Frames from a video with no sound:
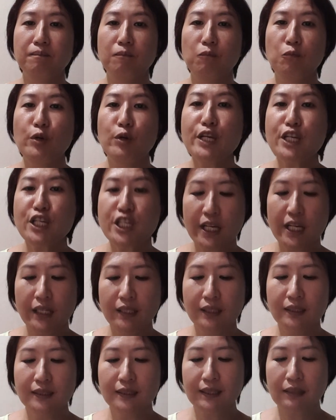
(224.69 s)

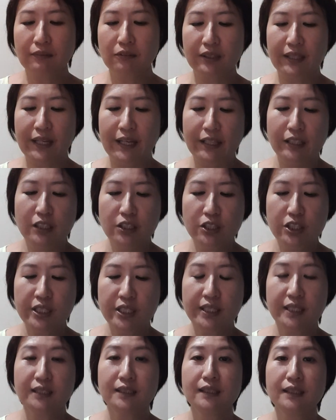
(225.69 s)
rechannel some of the
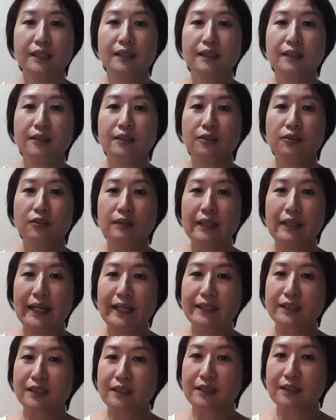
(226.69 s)
energies
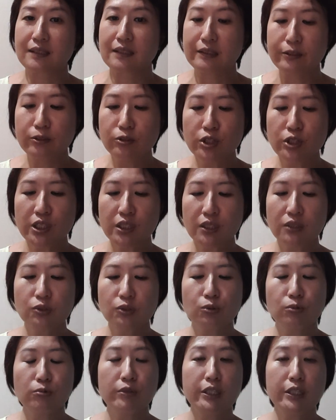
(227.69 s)
as a solution
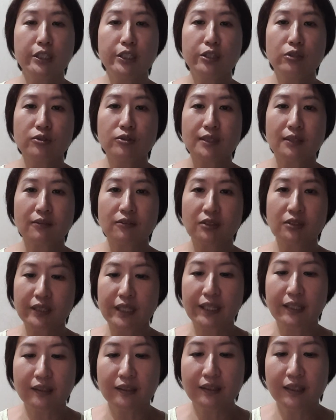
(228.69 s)
to reduce some of the
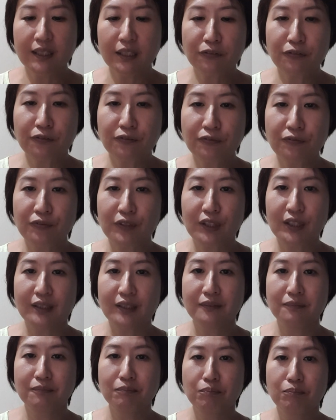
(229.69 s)
negative
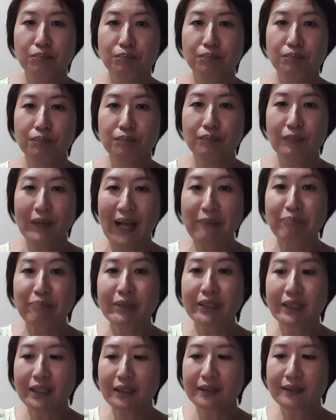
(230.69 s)

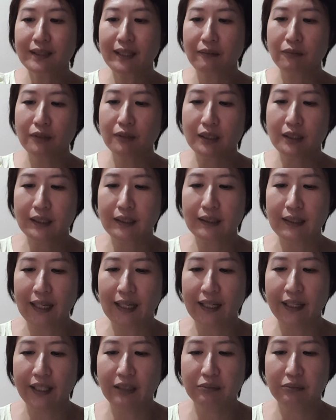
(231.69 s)
happenings that we
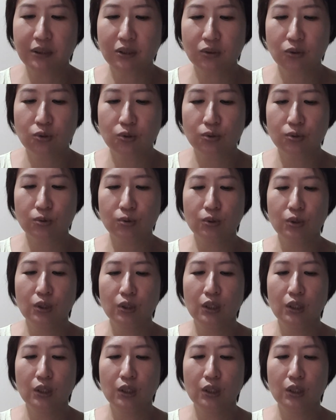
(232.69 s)
are able to